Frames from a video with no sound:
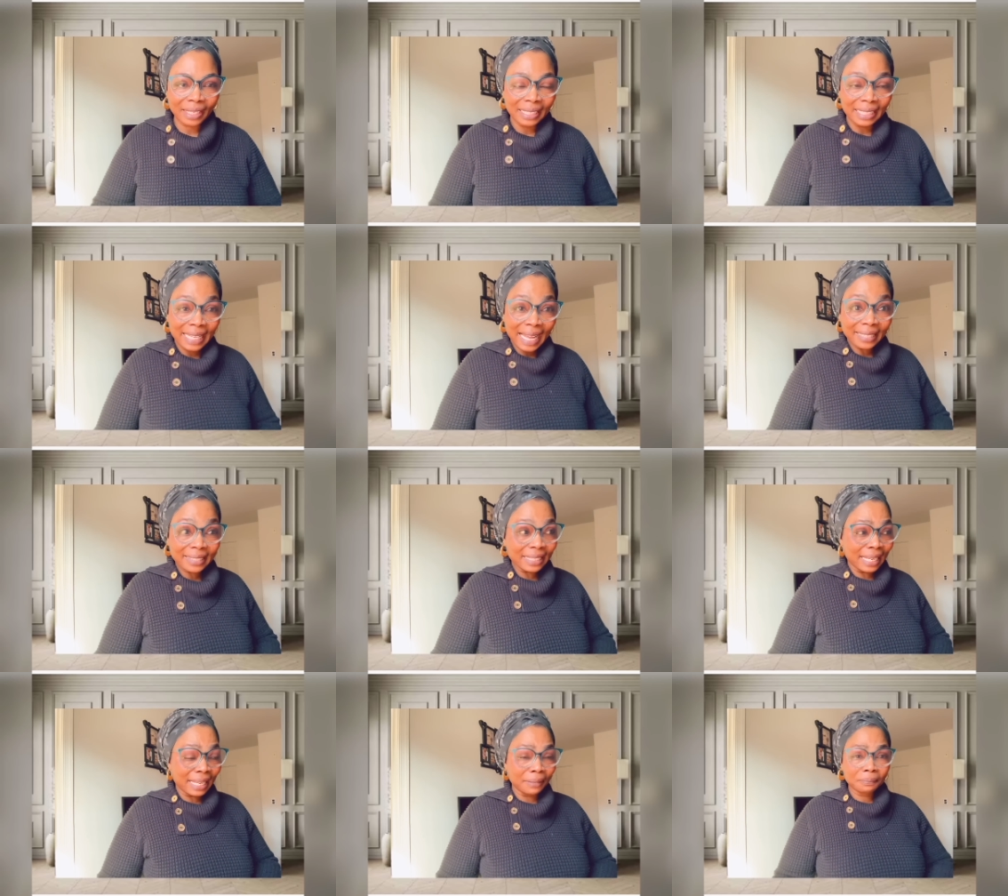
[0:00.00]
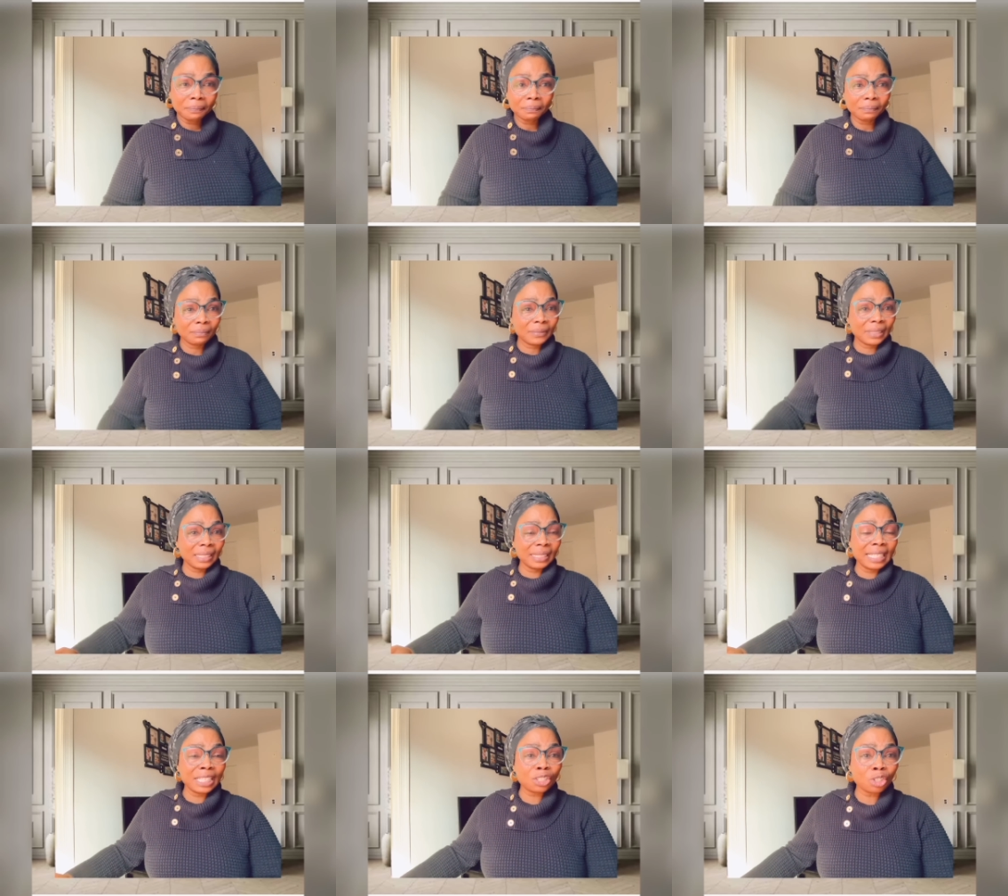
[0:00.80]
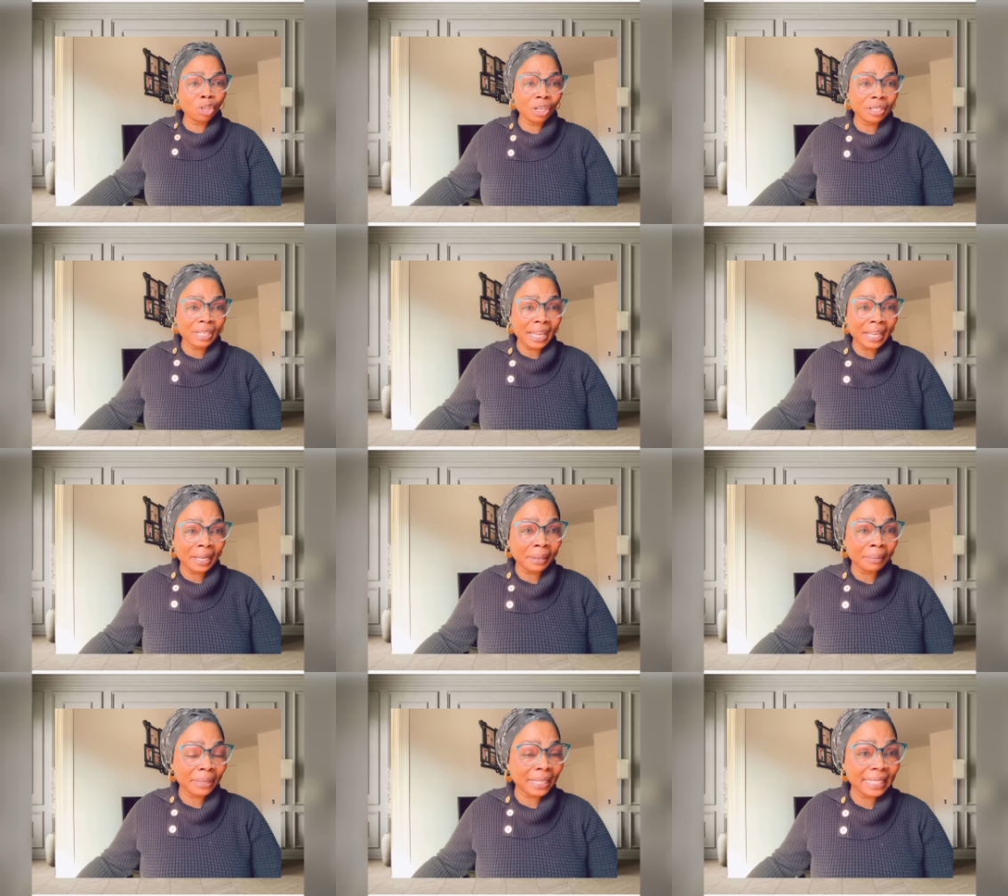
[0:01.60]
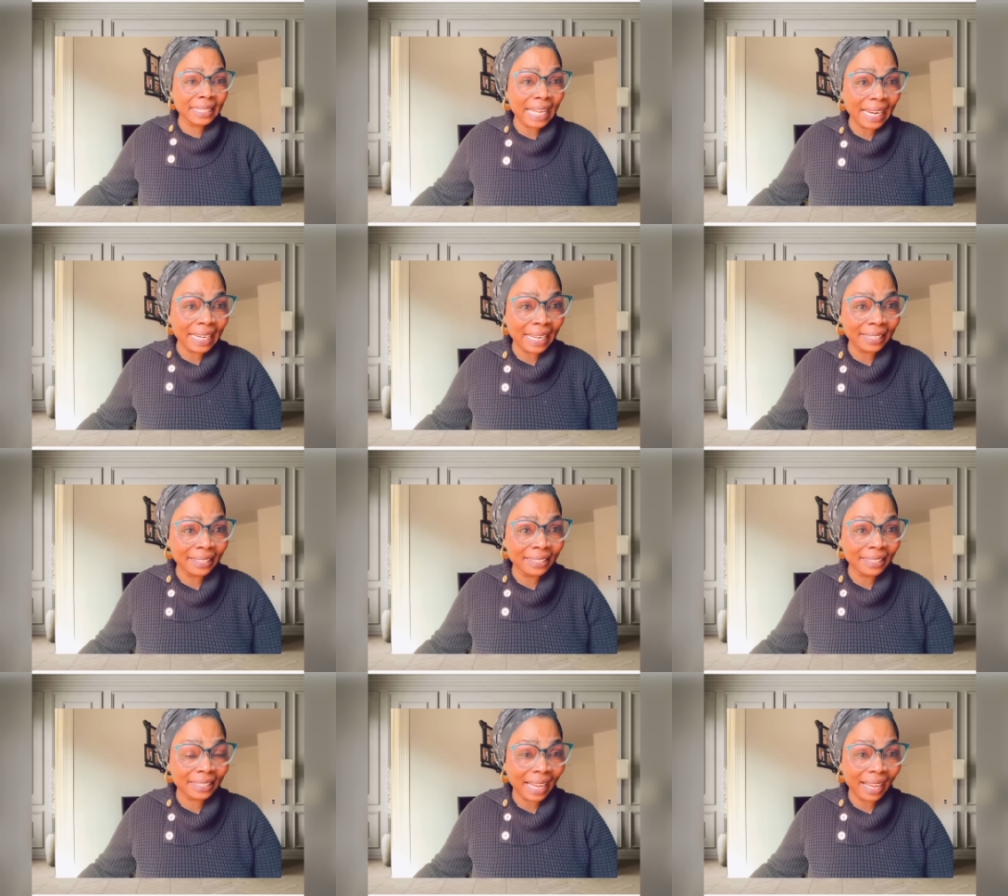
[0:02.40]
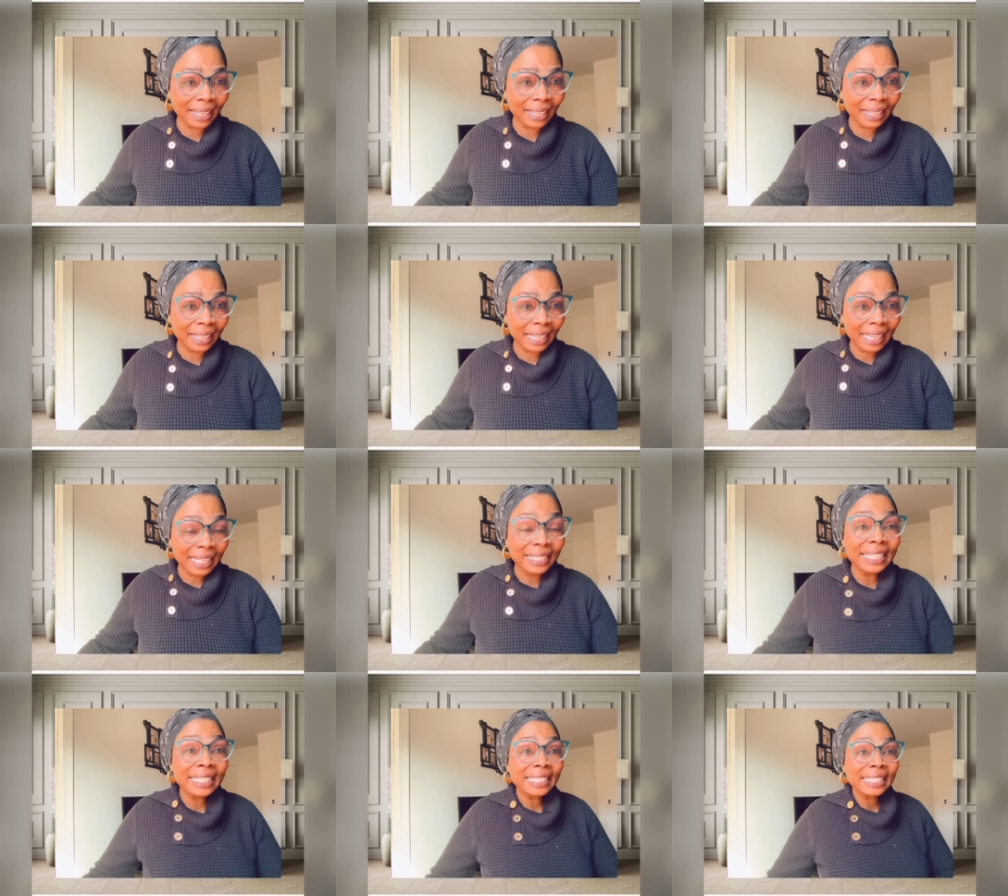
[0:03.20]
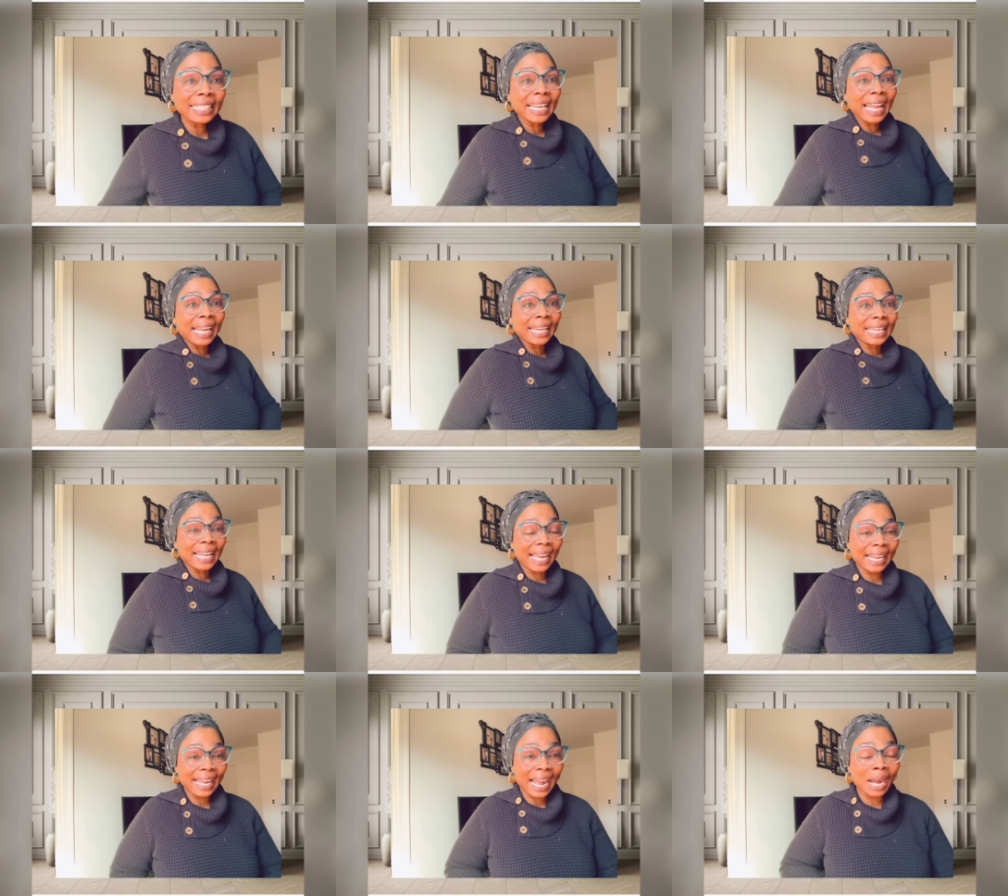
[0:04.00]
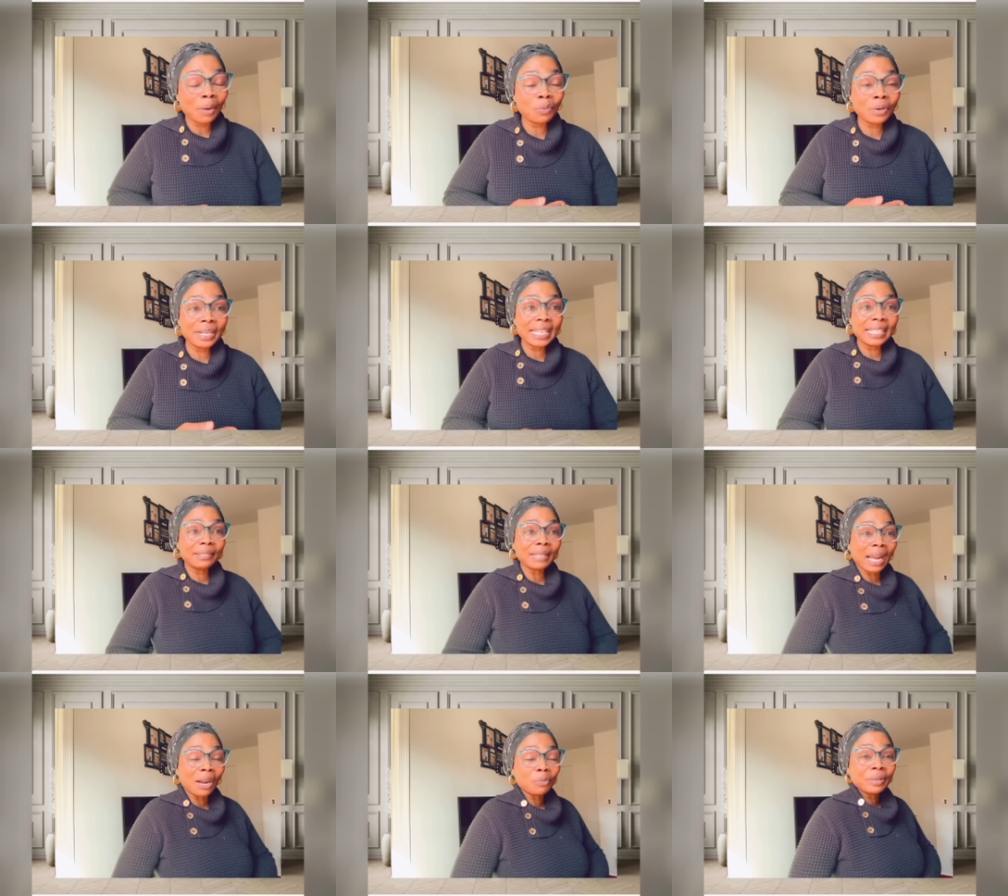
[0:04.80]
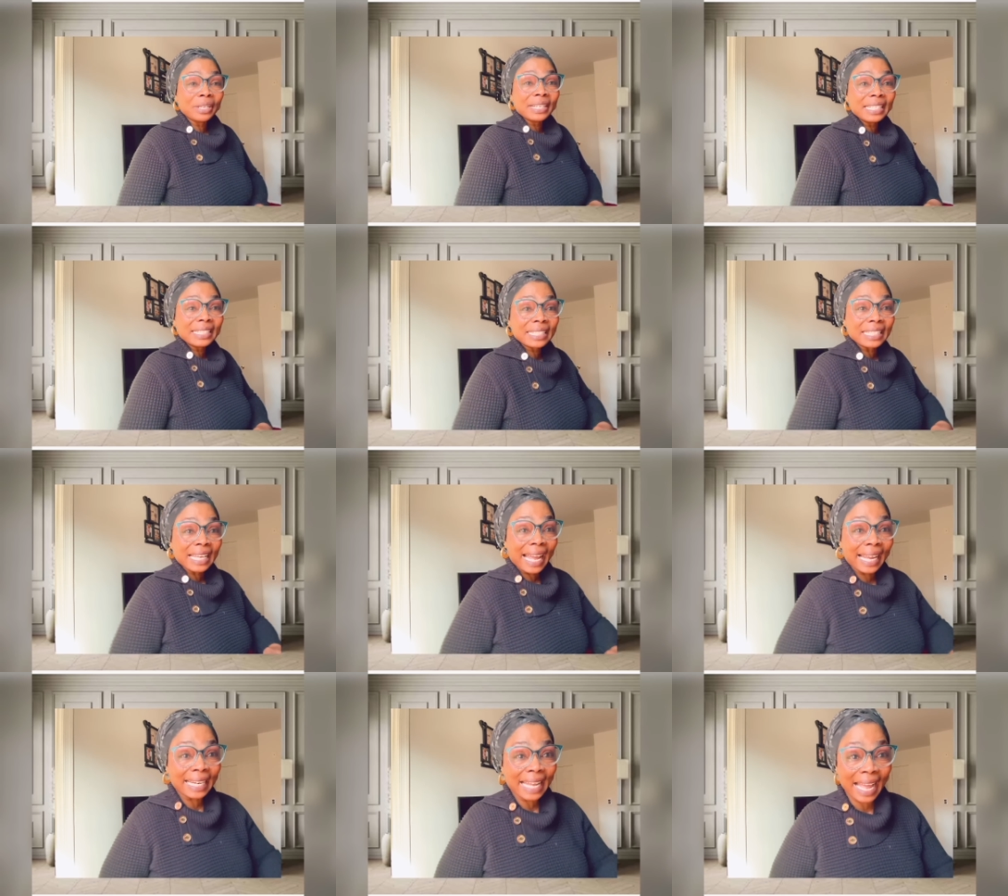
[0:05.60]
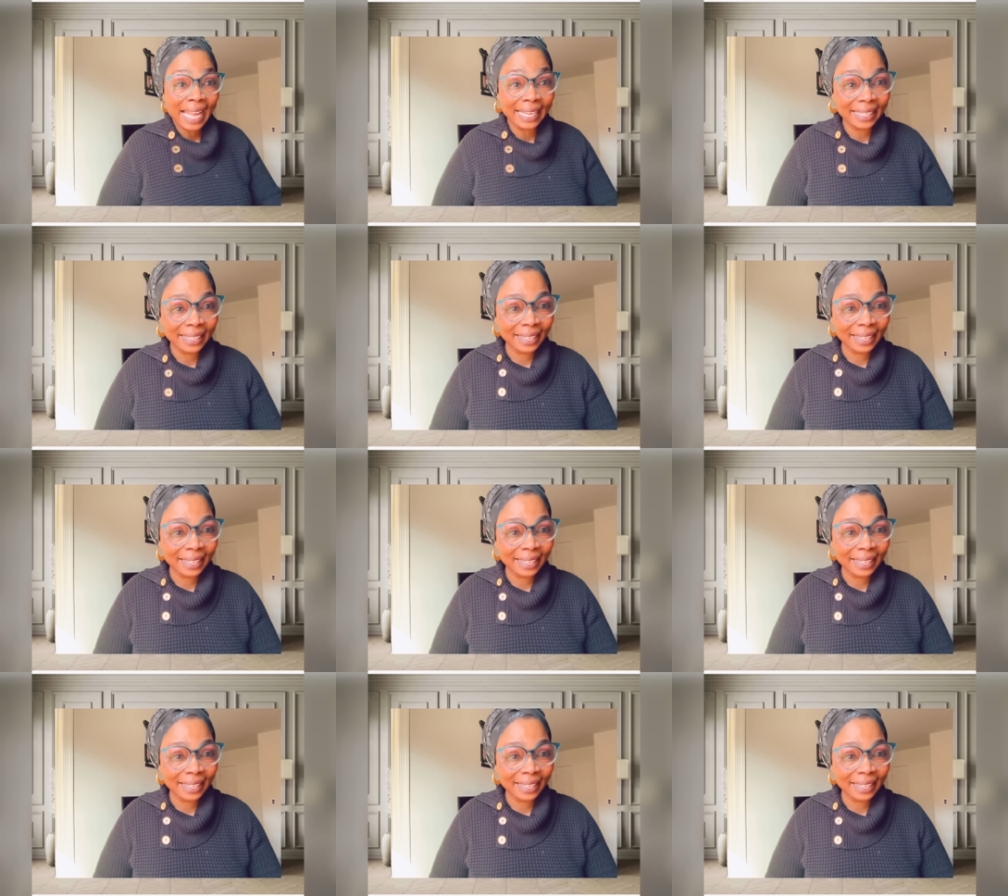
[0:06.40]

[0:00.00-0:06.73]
That's this song Kiss Daniel sang, Rich Till I Die. I will be rich till I die.